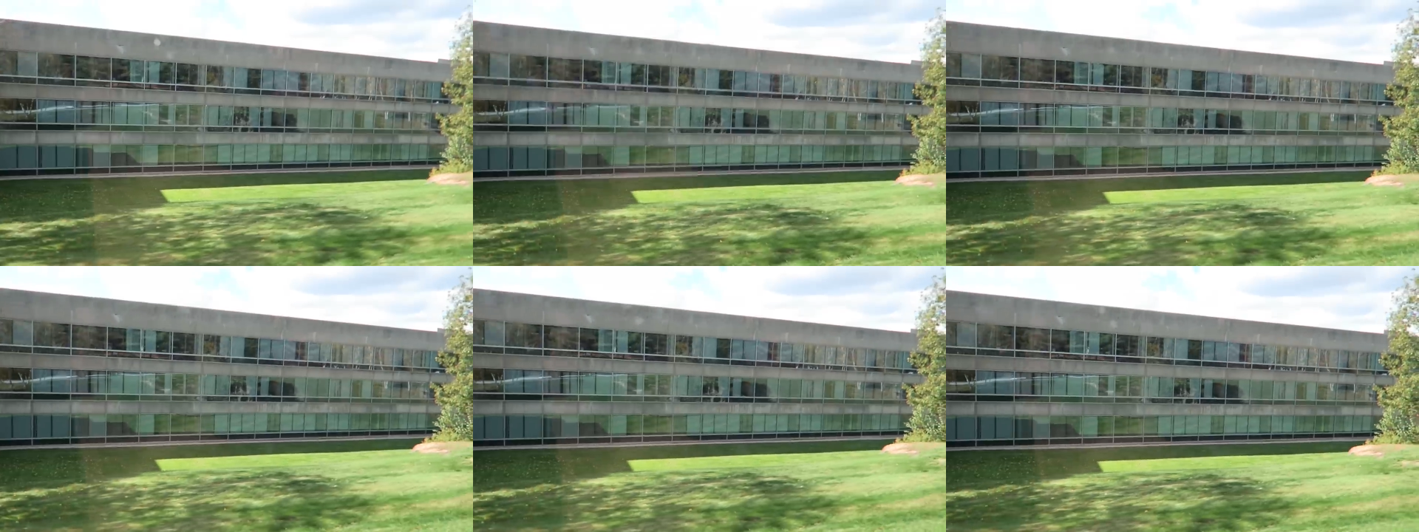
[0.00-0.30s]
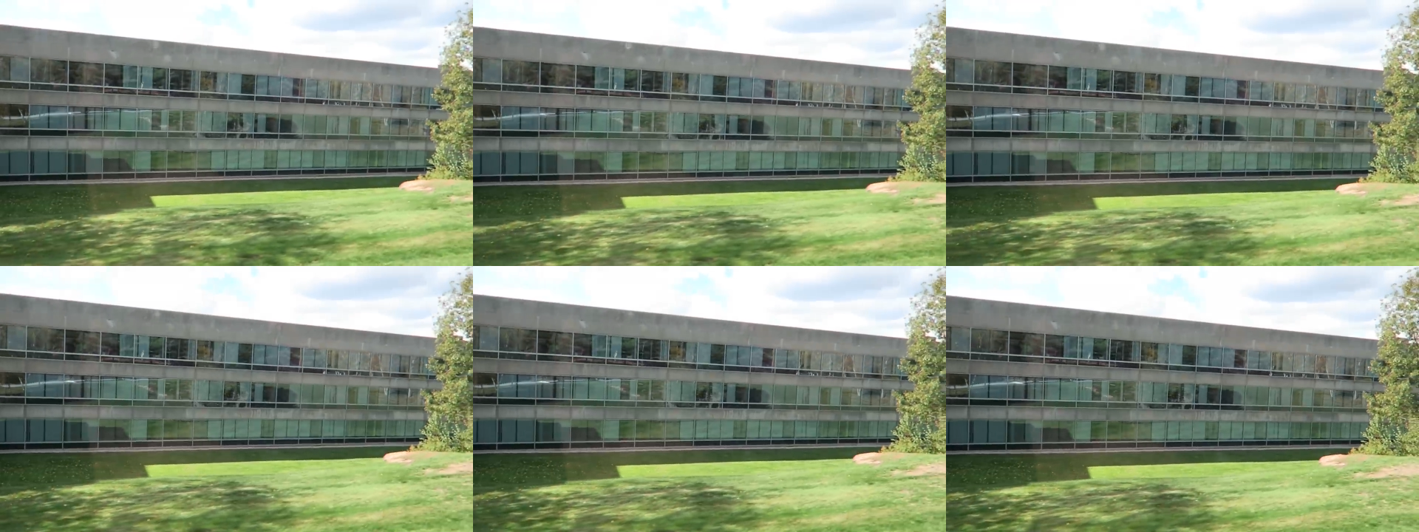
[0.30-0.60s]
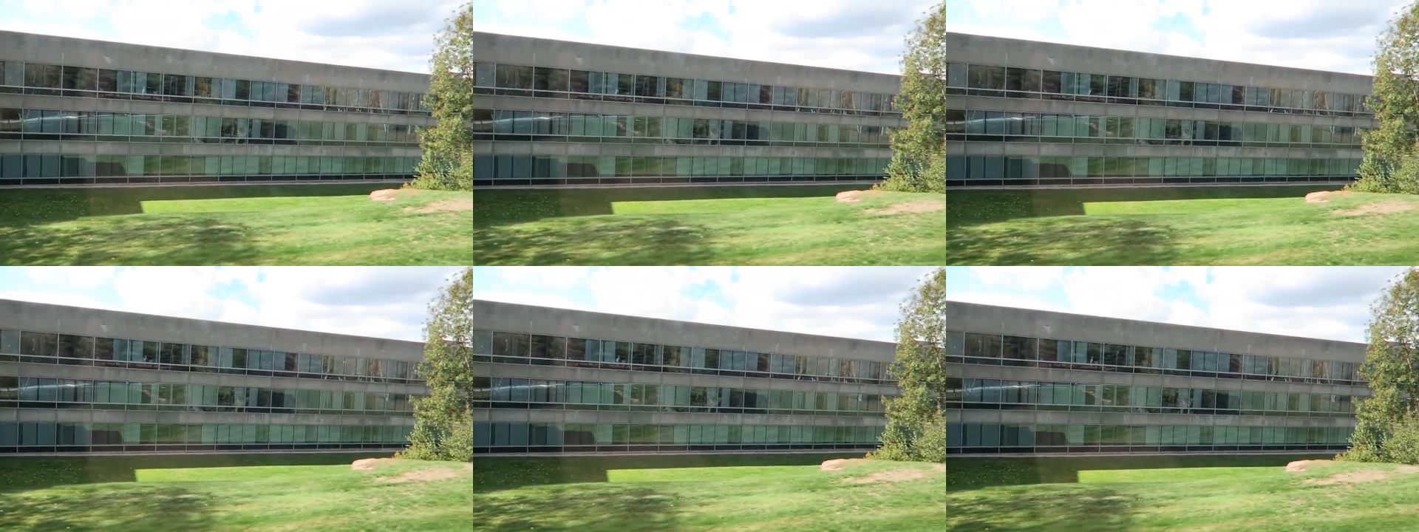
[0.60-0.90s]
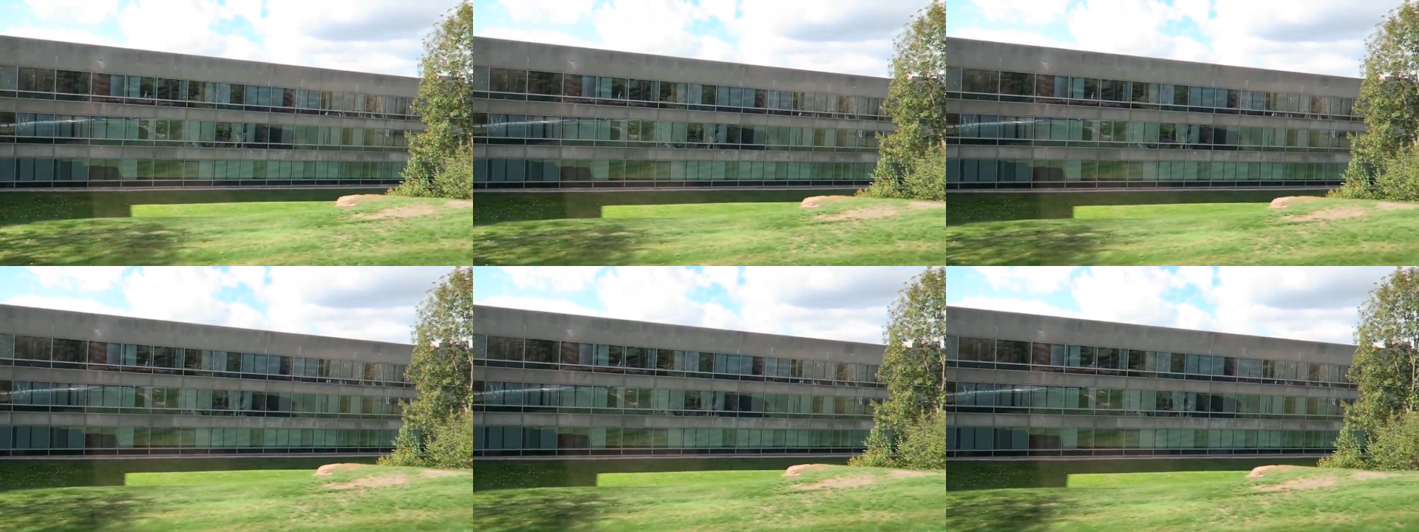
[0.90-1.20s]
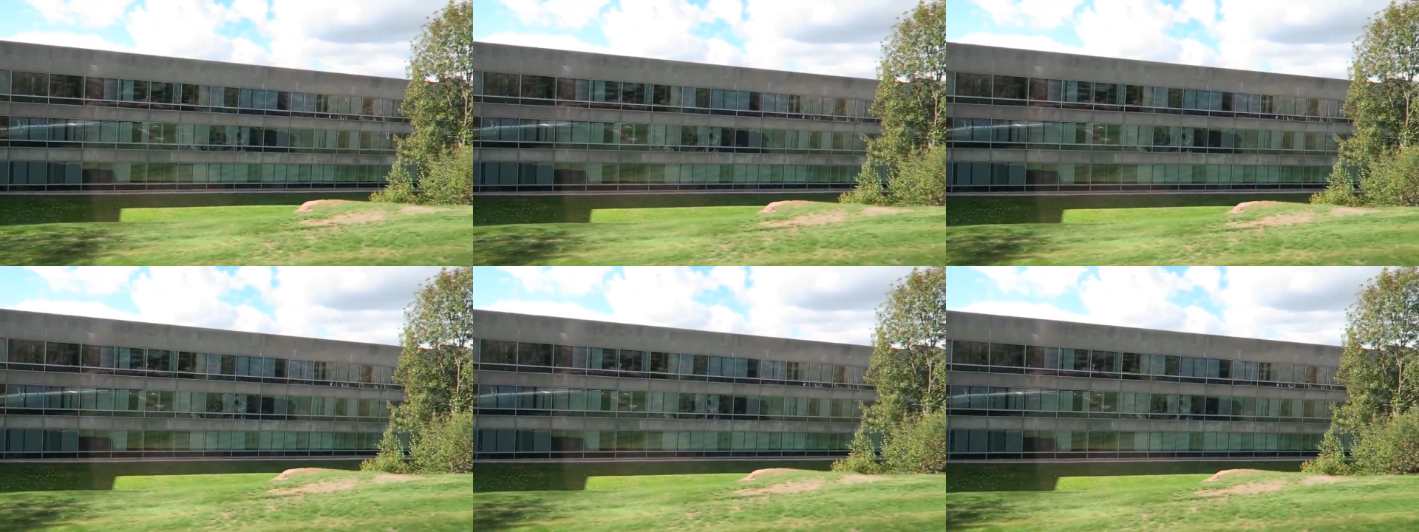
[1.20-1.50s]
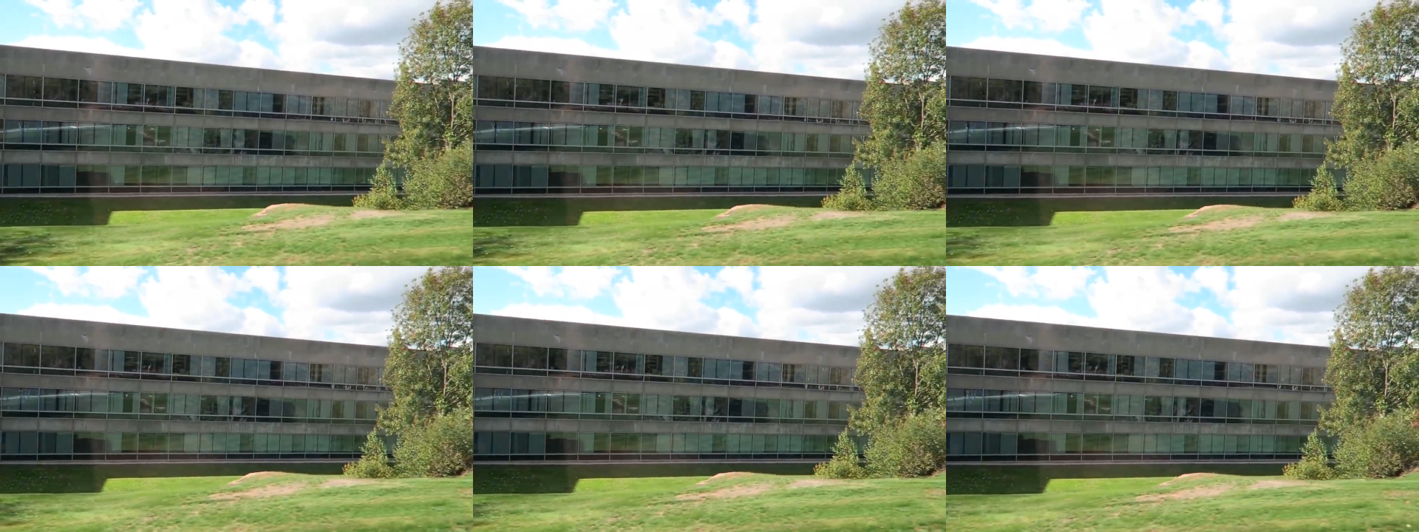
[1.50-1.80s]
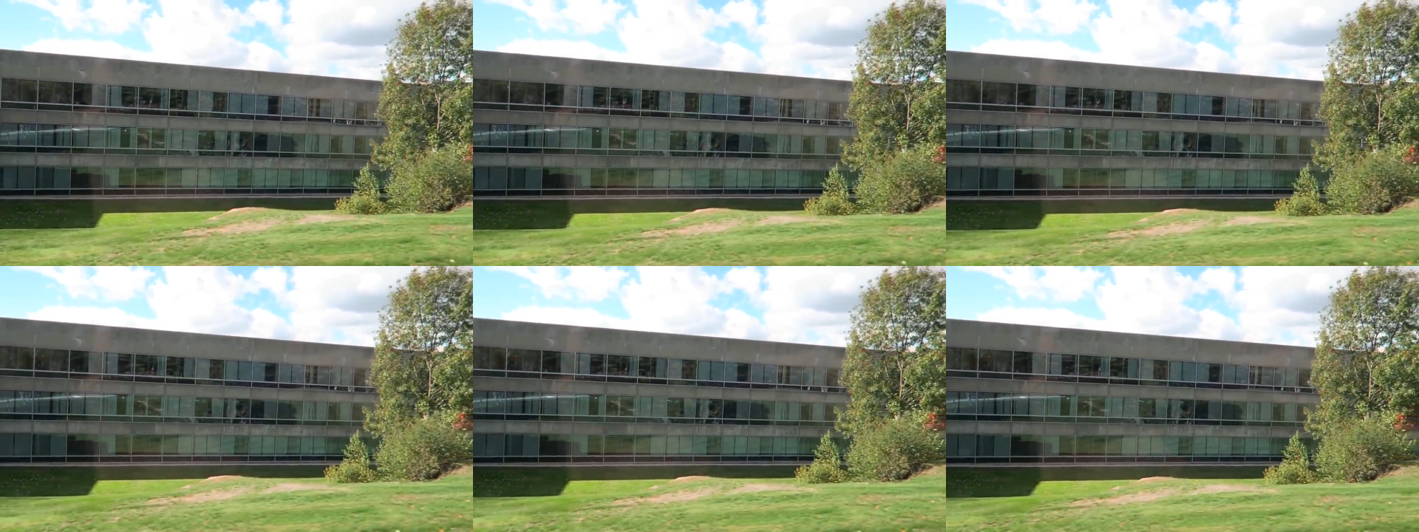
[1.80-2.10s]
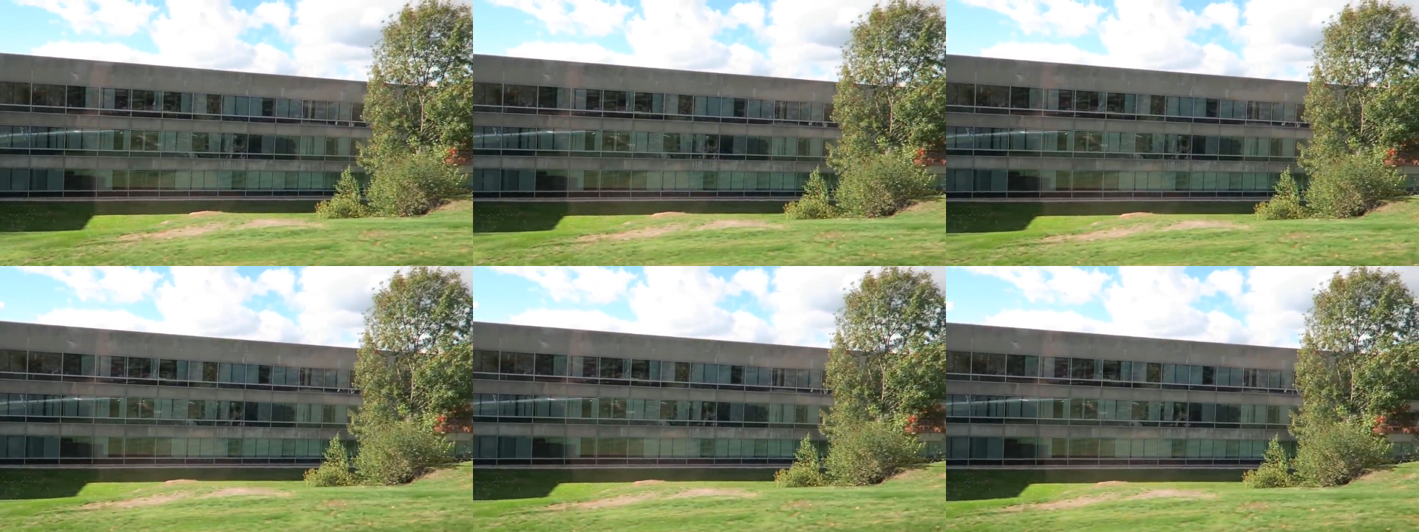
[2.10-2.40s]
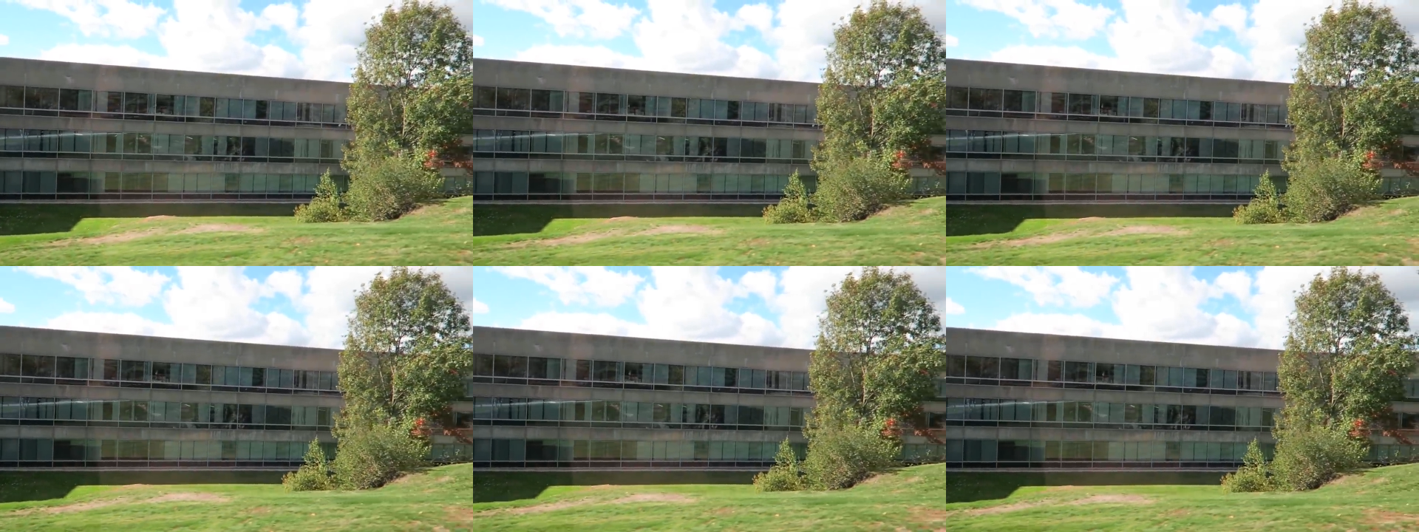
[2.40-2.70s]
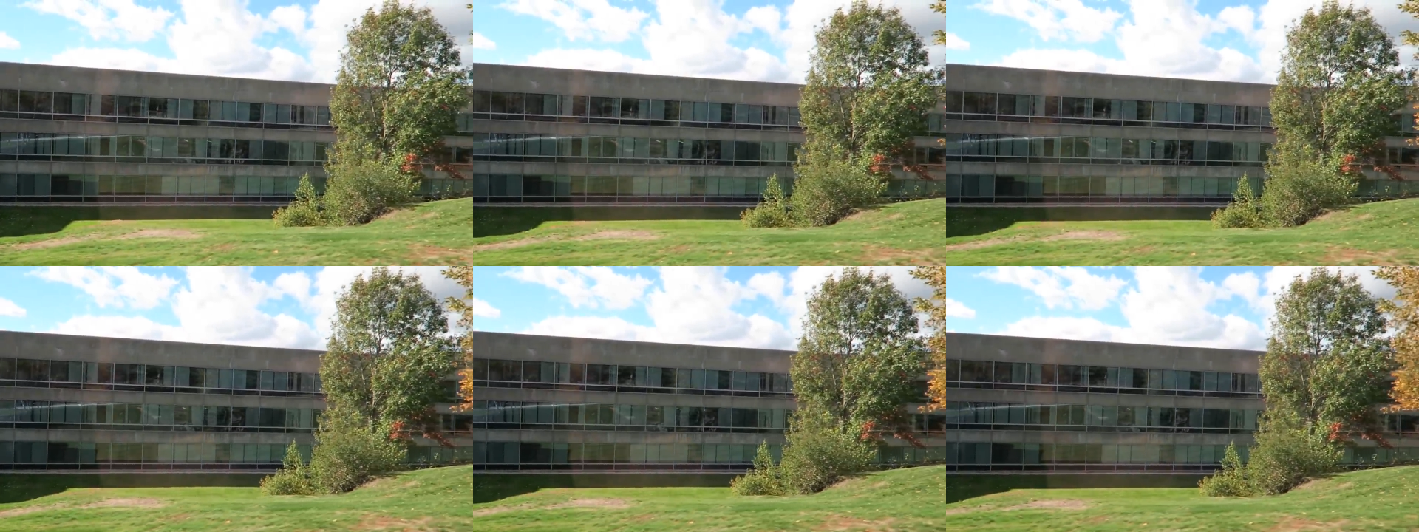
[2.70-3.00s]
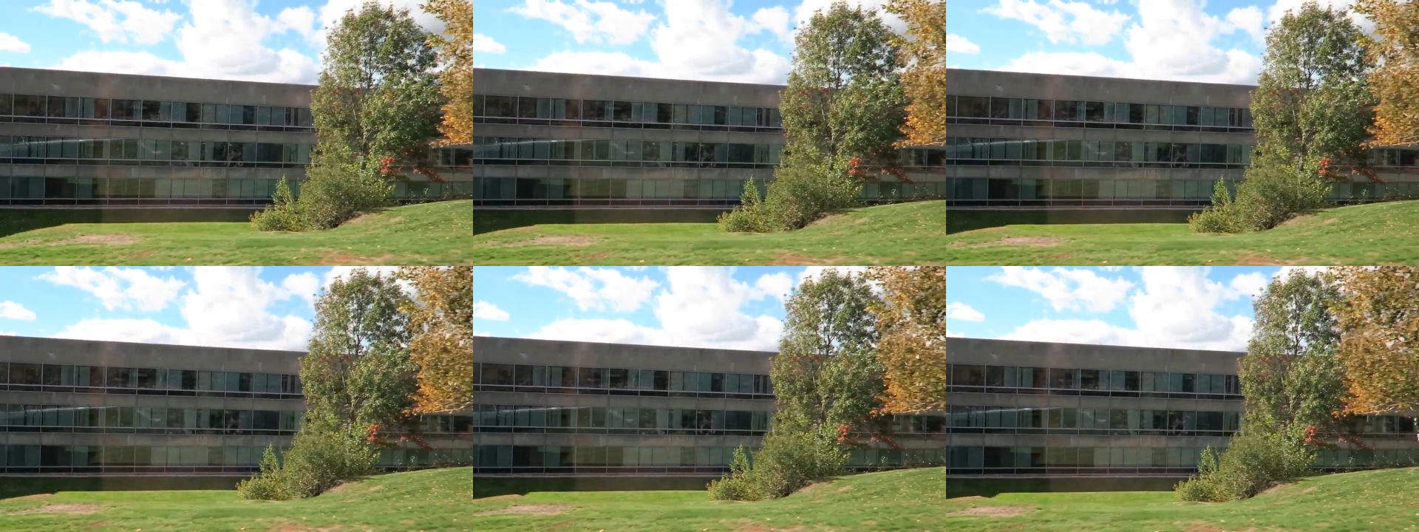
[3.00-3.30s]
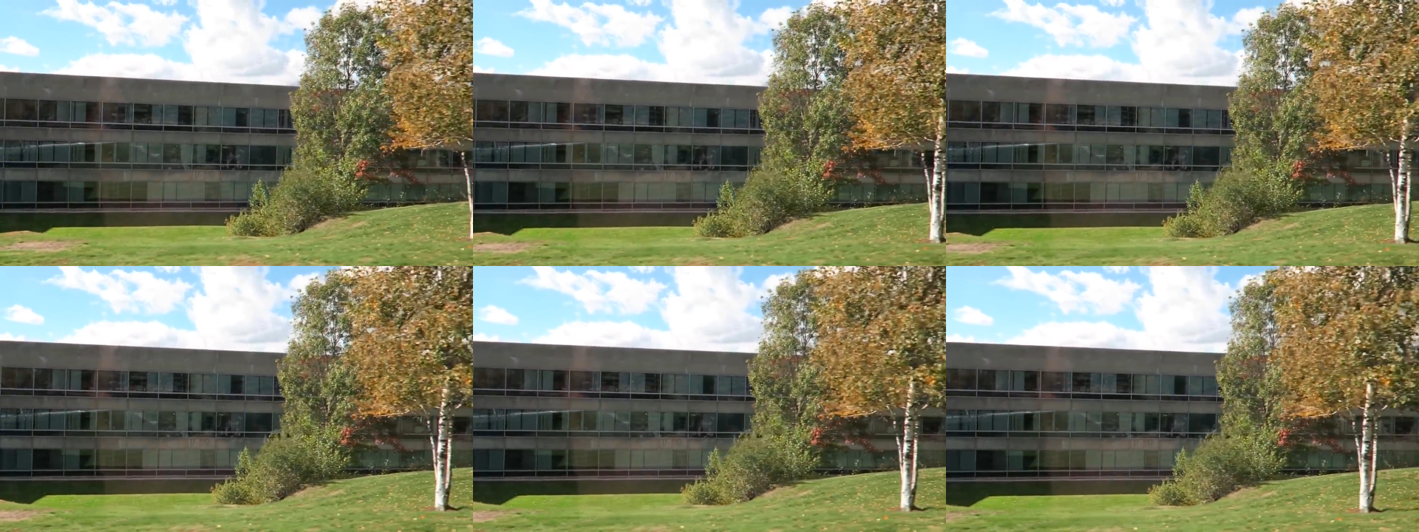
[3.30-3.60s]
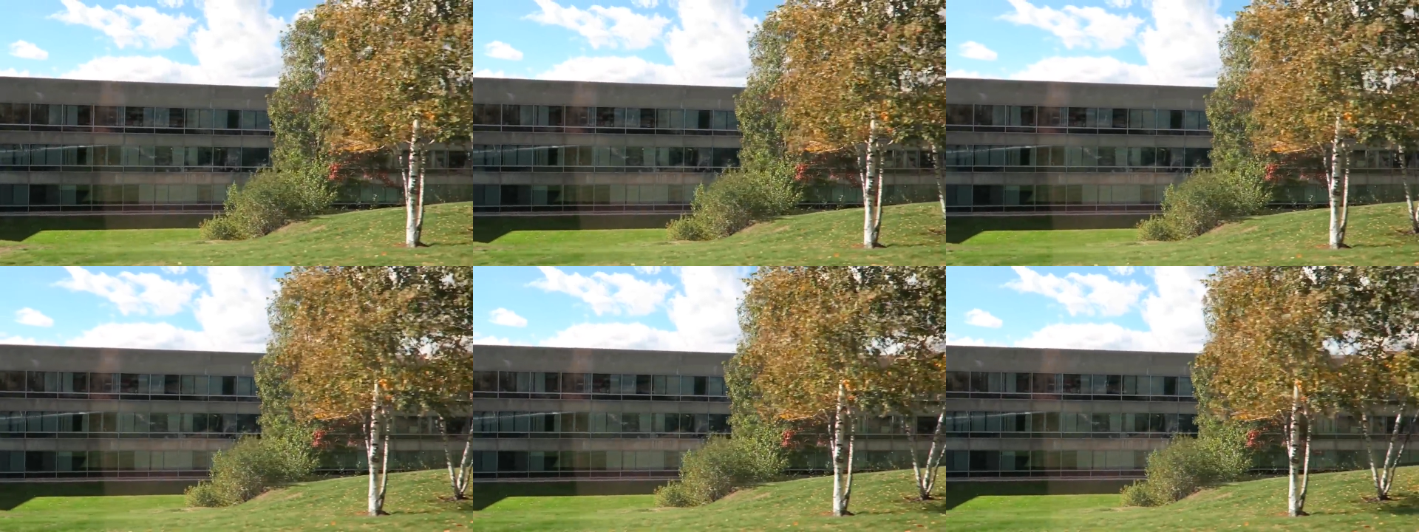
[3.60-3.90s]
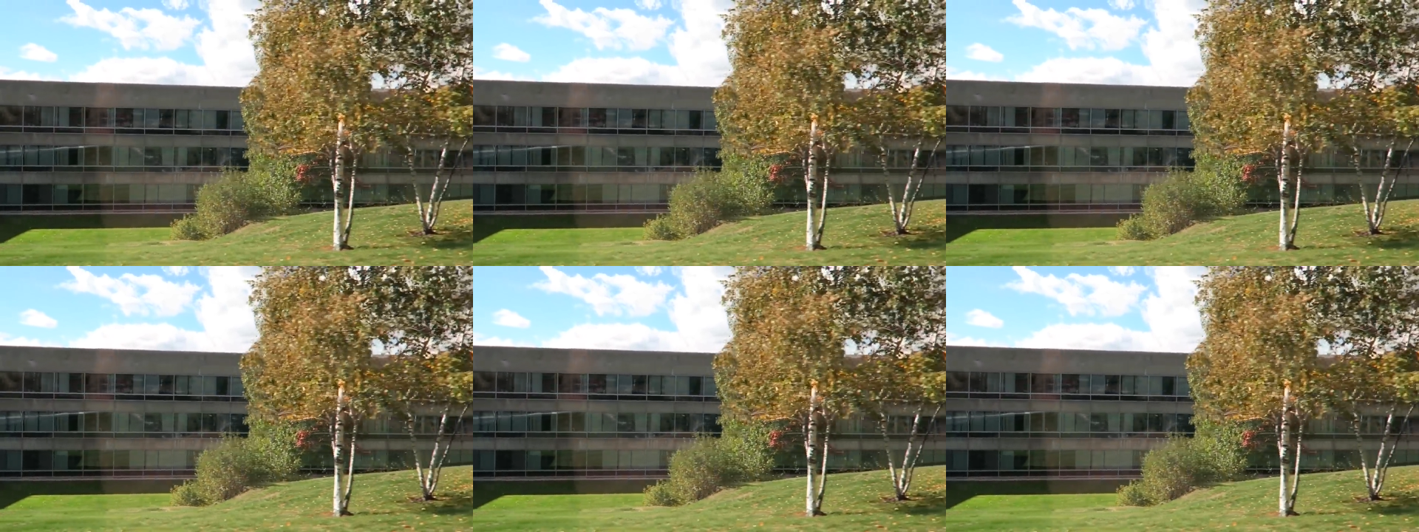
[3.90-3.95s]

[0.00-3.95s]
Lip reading: Nobody's mouth can be seen.